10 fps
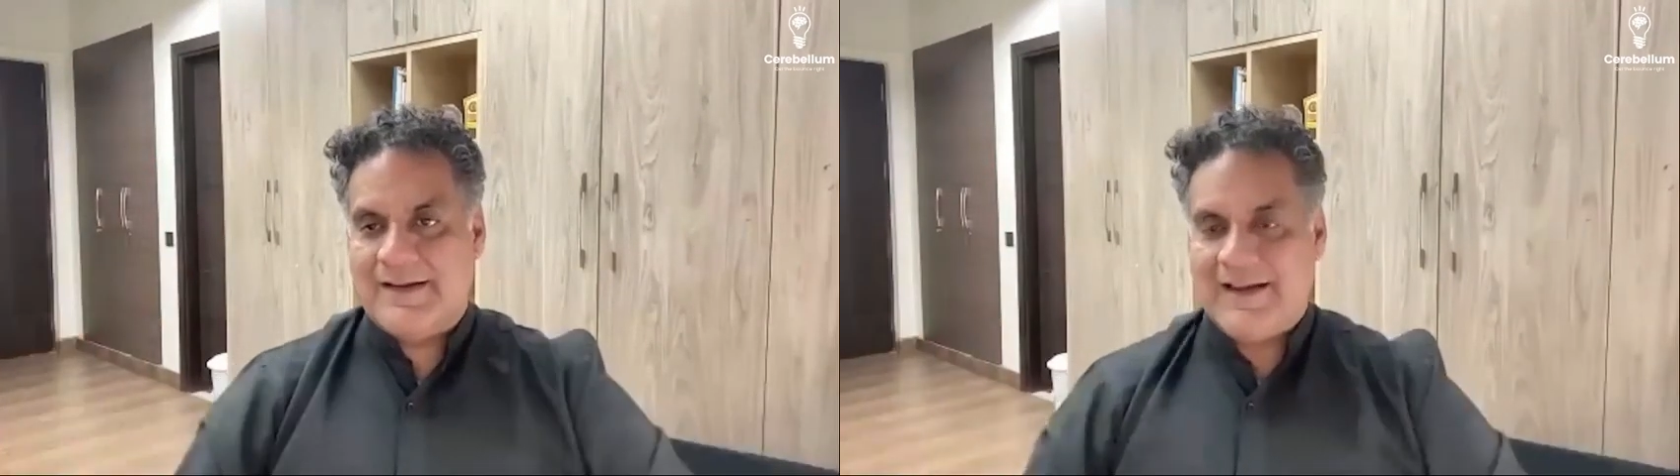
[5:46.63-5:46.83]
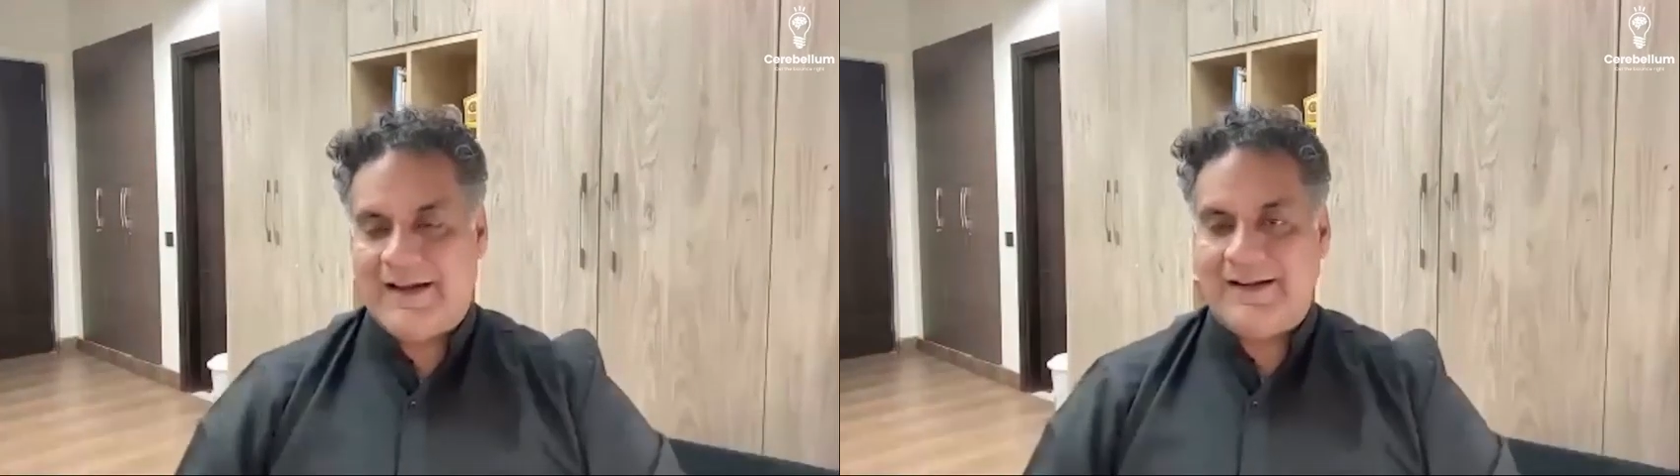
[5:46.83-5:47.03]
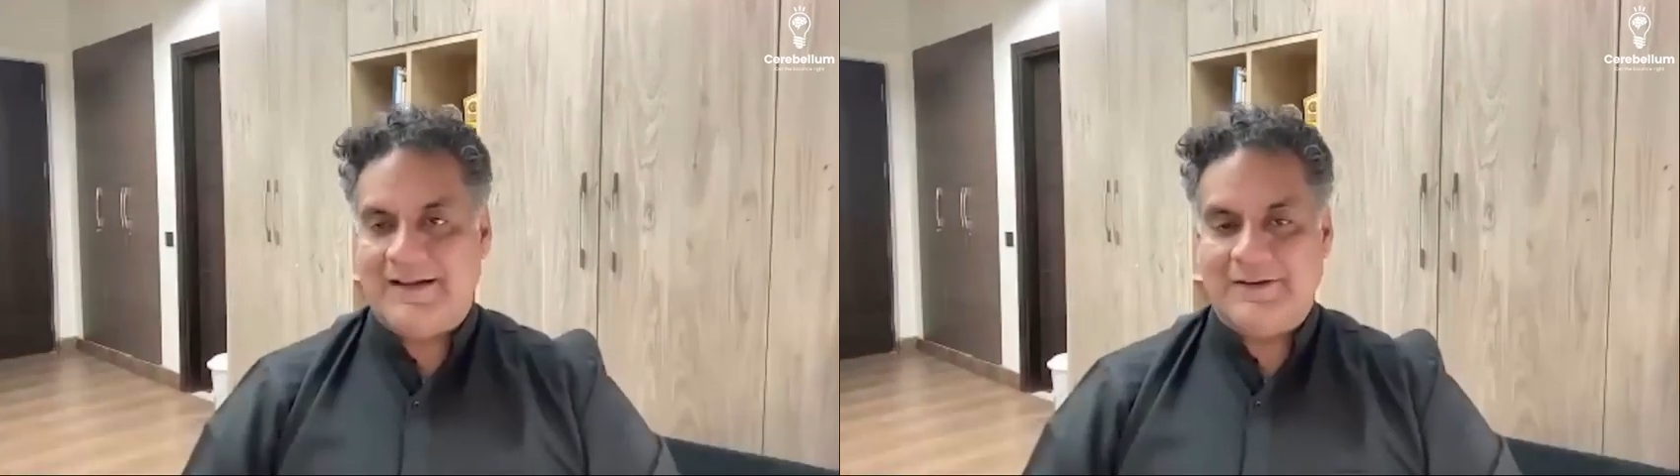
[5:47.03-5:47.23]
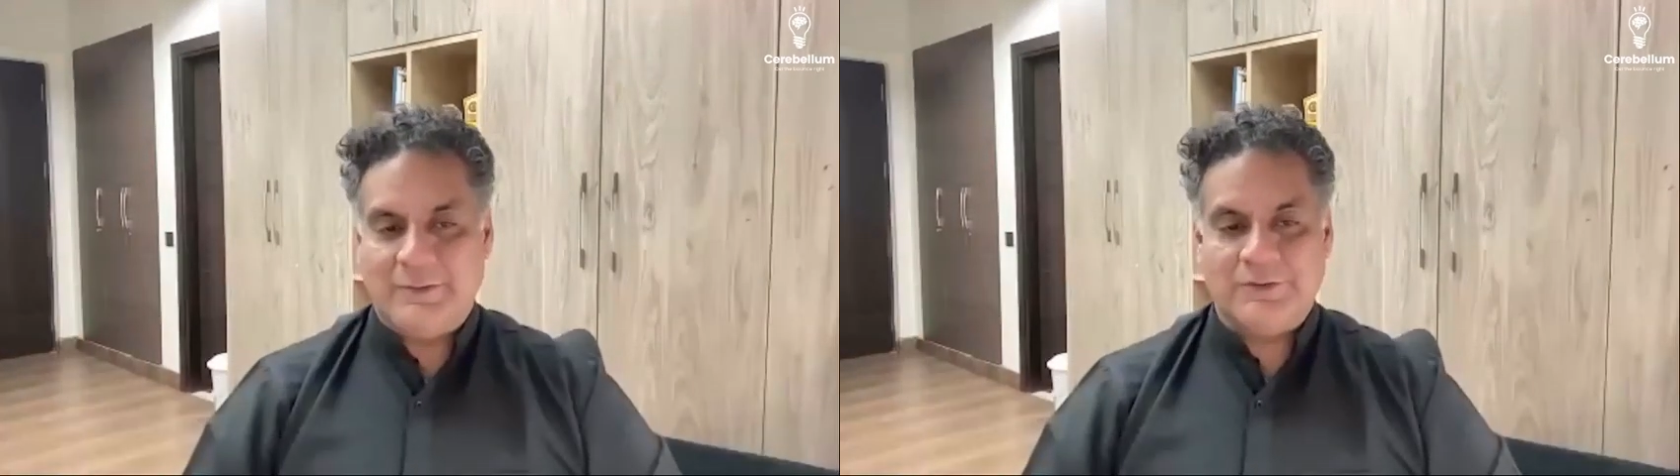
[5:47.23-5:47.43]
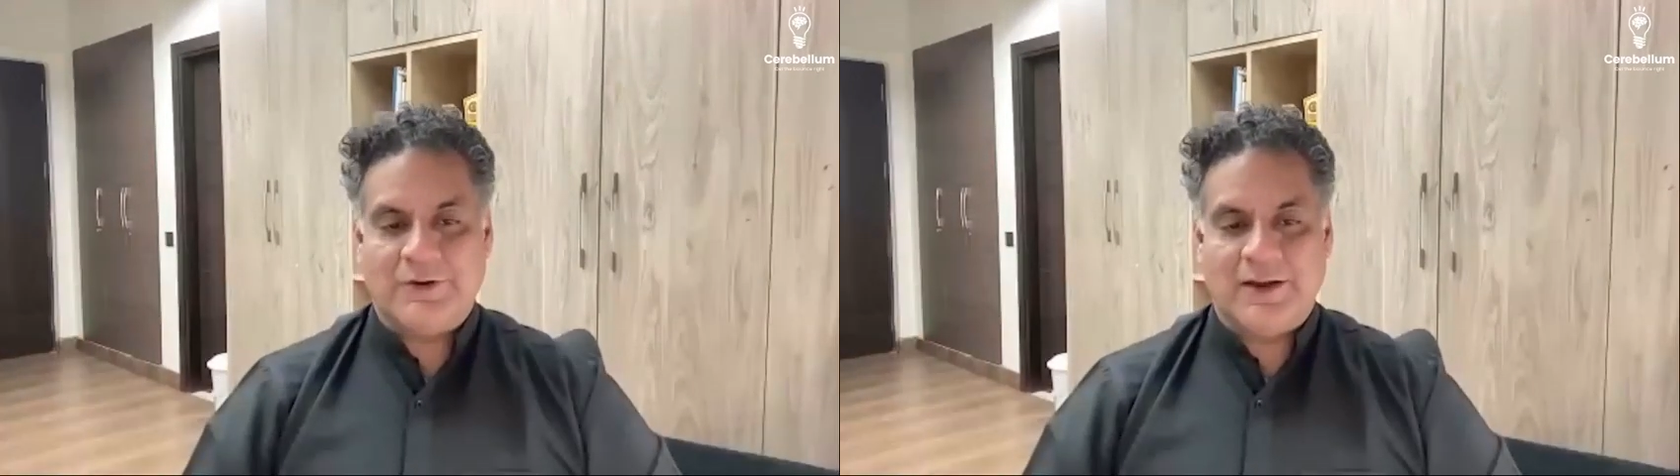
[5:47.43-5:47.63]
And
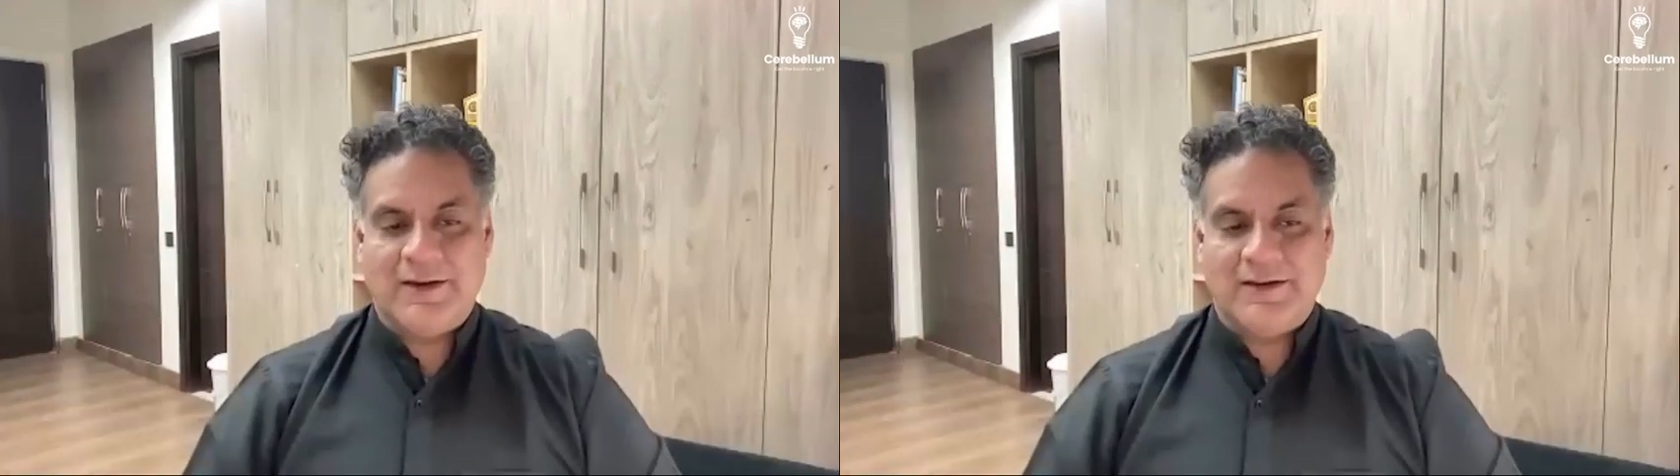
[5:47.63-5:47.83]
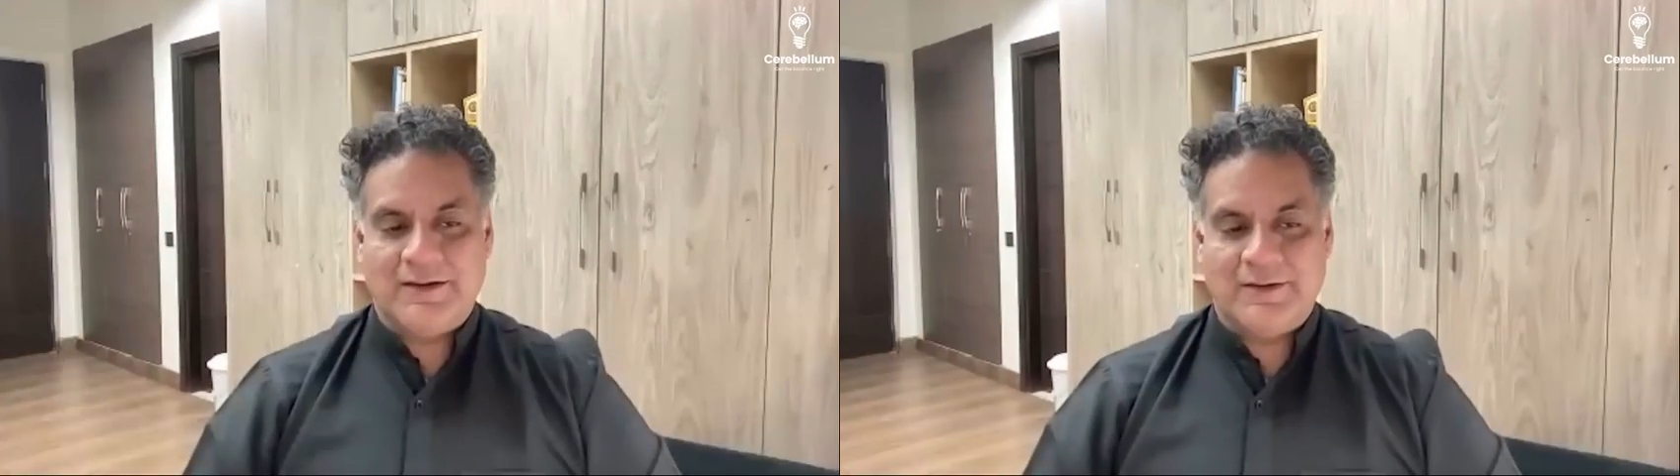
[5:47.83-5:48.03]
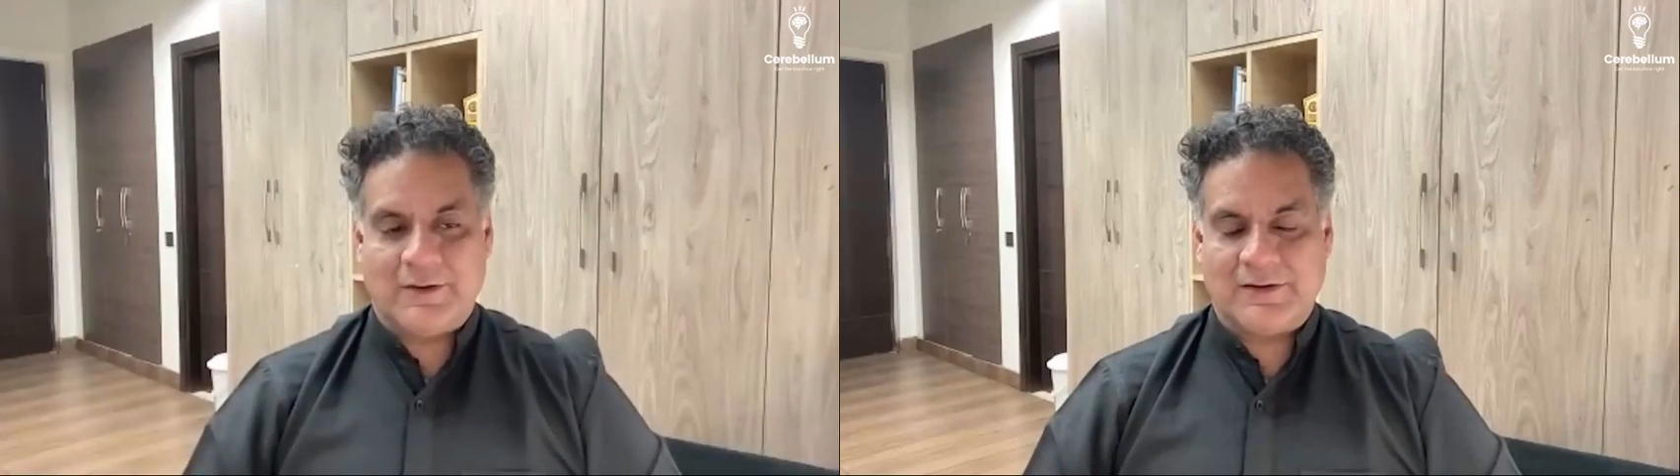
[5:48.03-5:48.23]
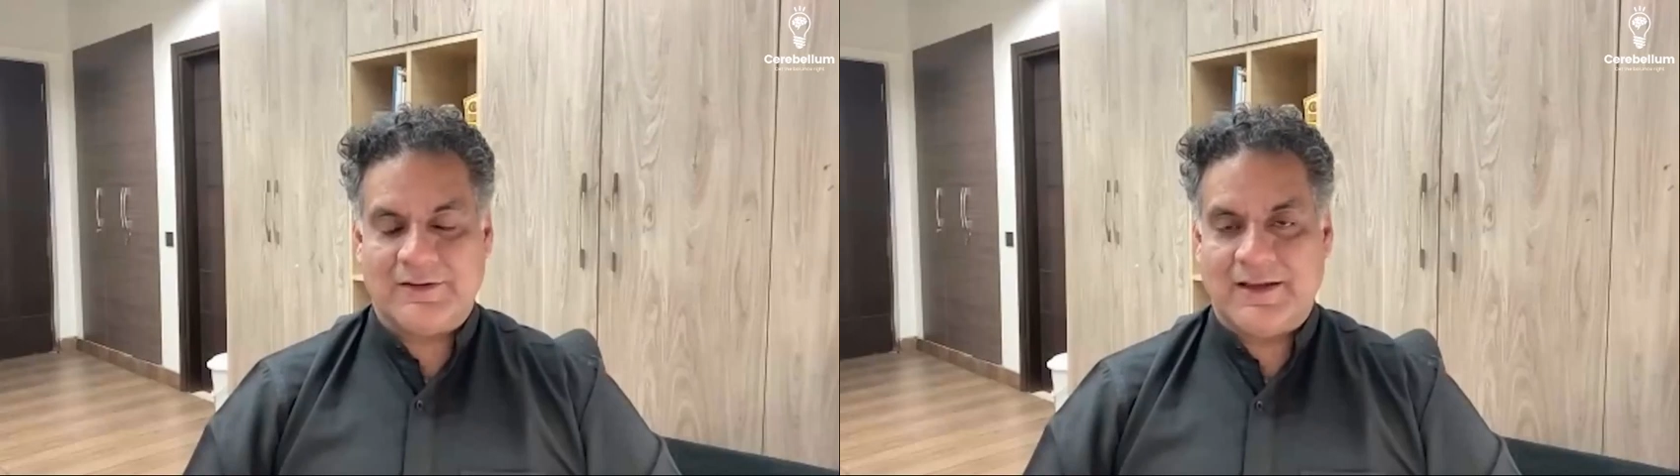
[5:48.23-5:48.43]
do join Dr.